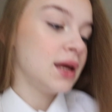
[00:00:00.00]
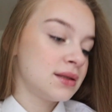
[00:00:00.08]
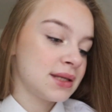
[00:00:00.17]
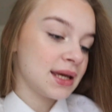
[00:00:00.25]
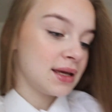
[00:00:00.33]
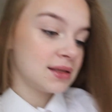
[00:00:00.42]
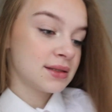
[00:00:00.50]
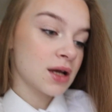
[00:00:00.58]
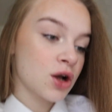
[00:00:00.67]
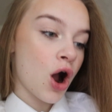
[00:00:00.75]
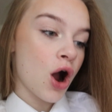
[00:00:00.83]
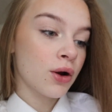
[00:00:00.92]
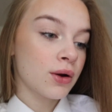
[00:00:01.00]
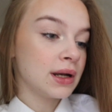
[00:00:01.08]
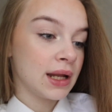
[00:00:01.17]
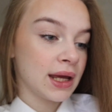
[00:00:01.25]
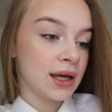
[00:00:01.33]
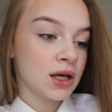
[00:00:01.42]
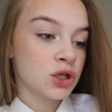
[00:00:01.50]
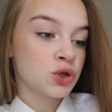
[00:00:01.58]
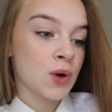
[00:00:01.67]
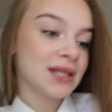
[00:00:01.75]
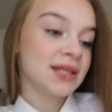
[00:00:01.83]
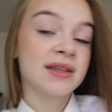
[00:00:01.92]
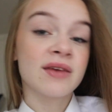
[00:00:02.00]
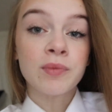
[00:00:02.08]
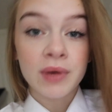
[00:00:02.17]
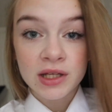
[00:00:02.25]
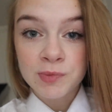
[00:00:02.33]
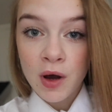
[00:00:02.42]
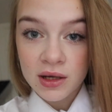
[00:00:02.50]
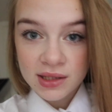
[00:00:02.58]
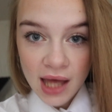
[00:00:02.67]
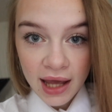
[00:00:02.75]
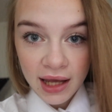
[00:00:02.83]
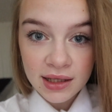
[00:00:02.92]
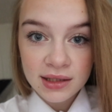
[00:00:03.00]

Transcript: It is currently 27 minutes past 8.